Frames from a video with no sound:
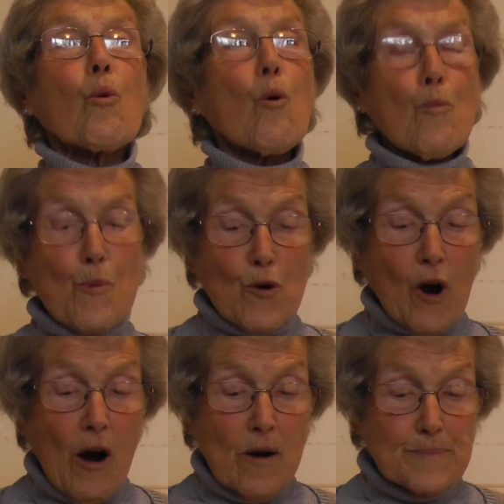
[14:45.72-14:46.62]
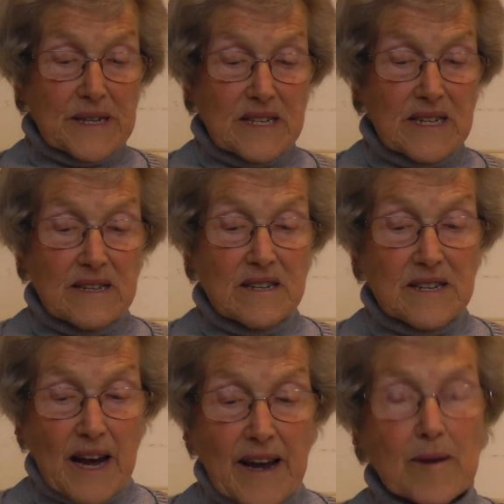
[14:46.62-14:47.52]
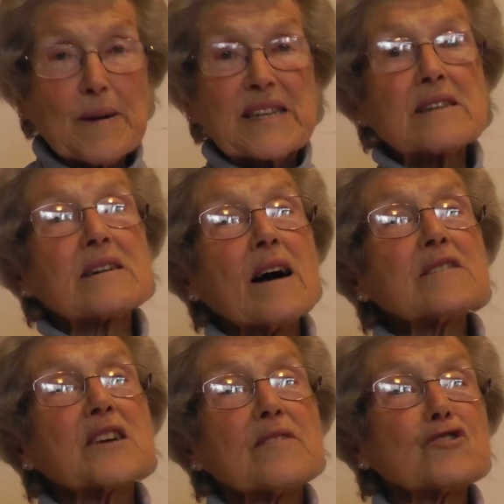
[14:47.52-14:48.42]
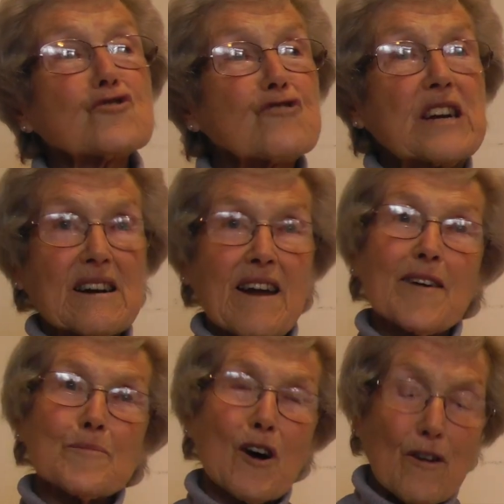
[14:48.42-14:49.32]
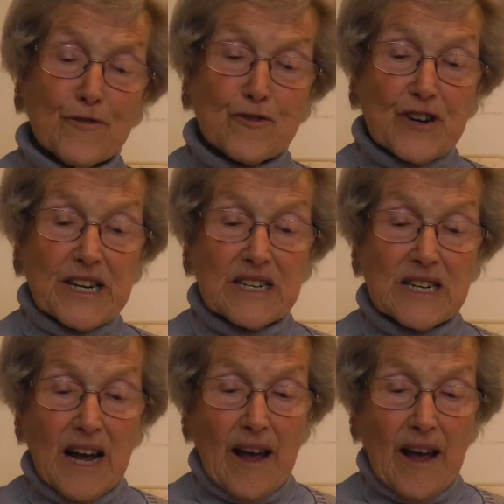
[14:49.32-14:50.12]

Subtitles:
Walbrook can't be seen today, but it does have a street named after it,